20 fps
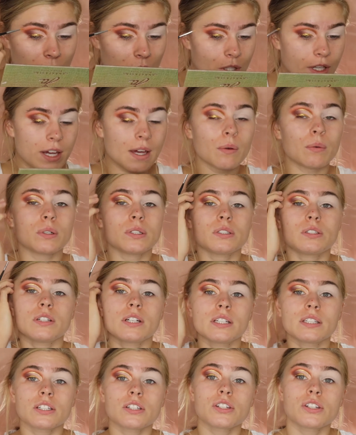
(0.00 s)
Okay, once you
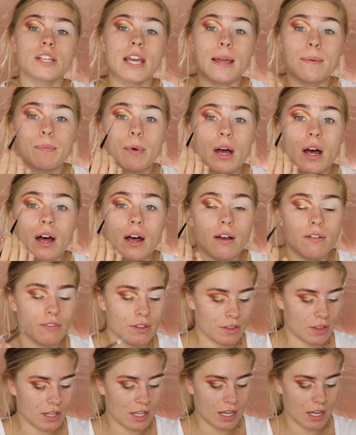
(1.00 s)
get the shape
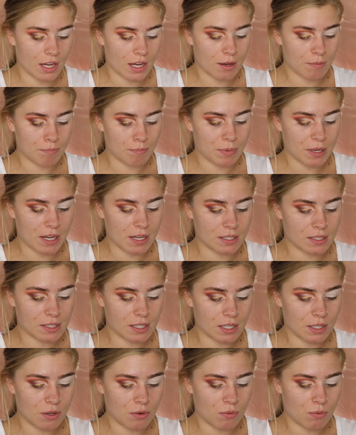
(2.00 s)
of the base
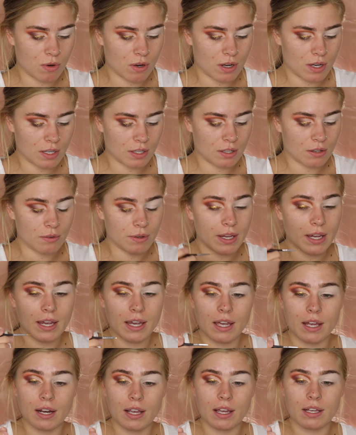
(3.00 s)
that you want, go
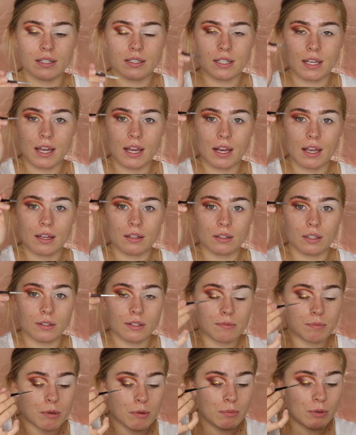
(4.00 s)
ahead and load
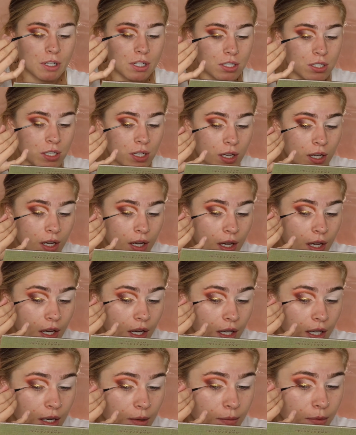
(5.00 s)
up your brush,
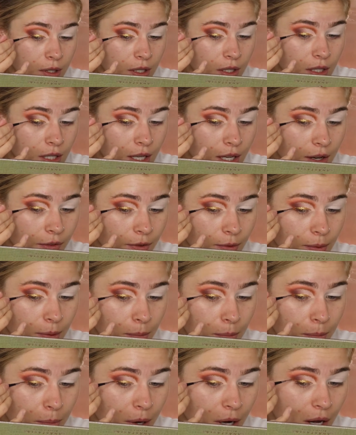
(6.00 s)
and I'm gonna take it from the
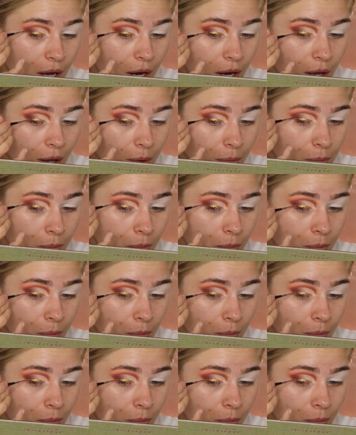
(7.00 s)
bottom